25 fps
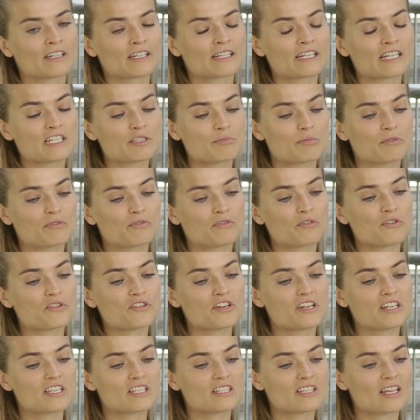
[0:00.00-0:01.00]
guest before,
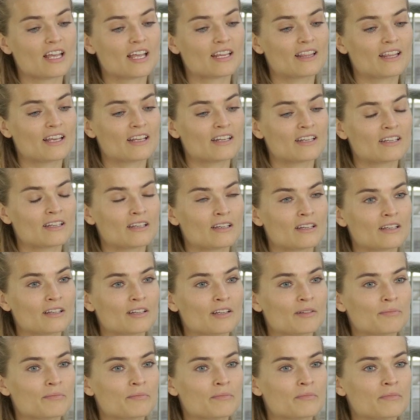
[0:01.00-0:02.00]
he said that
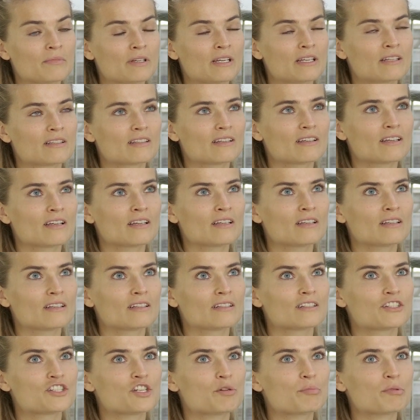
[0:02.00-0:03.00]

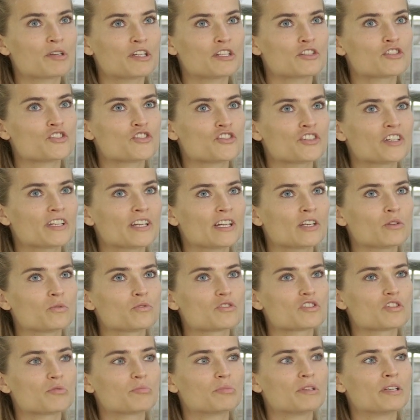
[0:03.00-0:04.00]
the shipping industry can
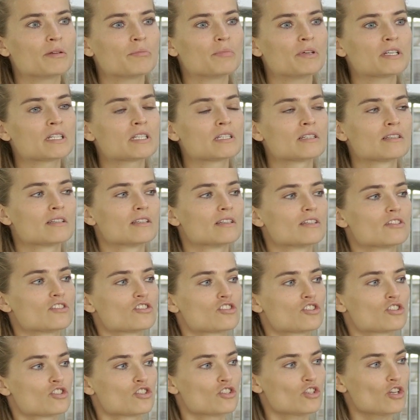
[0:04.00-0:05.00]
also be a bit
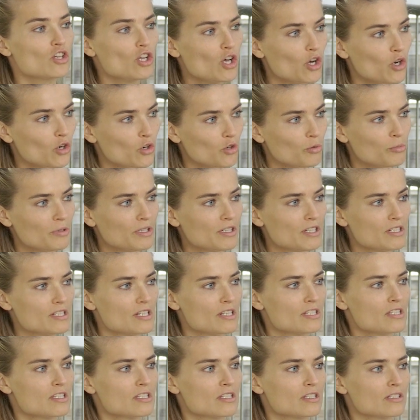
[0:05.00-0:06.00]
slow because
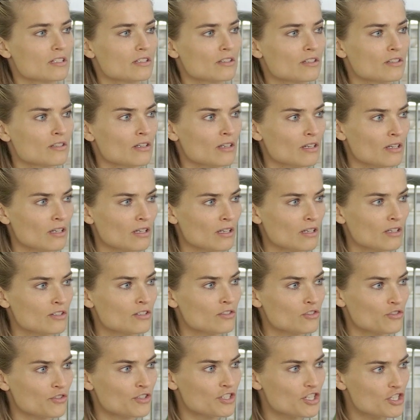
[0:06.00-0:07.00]
it's
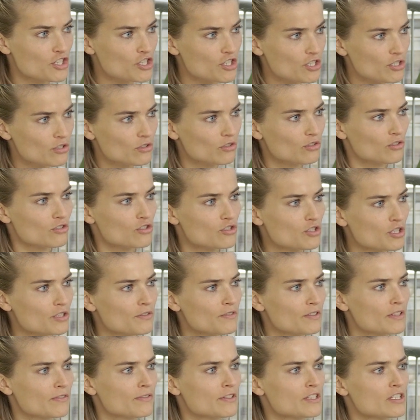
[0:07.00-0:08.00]
traditional,
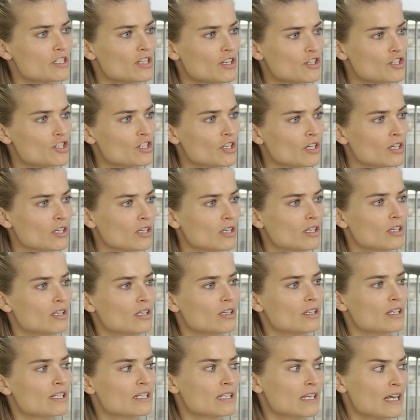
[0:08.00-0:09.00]
conservative.
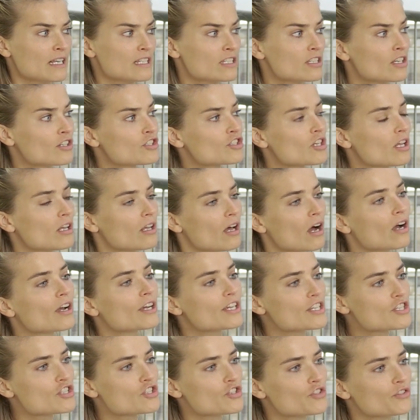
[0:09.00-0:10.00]
It has such a long
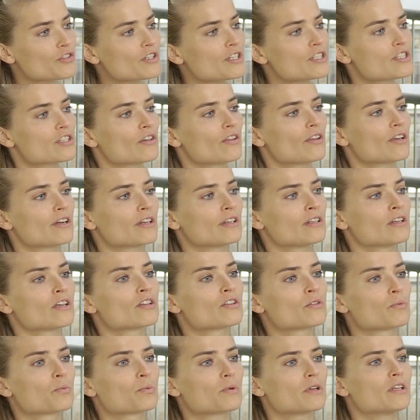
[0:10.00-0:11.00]
history, so they're not
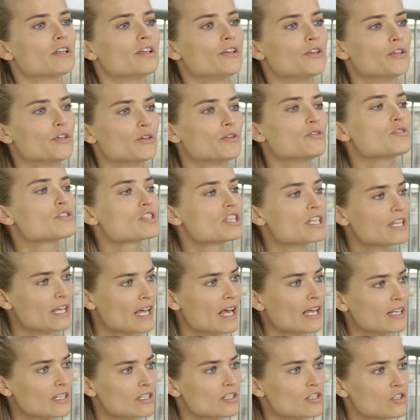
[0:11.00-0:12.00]
really used
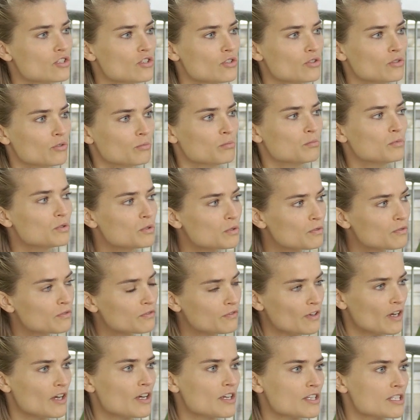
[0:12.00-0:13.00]
yet to move
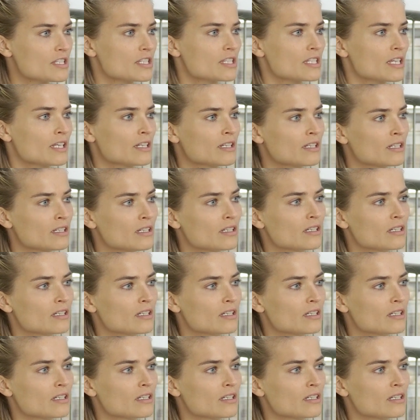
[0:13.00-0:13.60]
fast and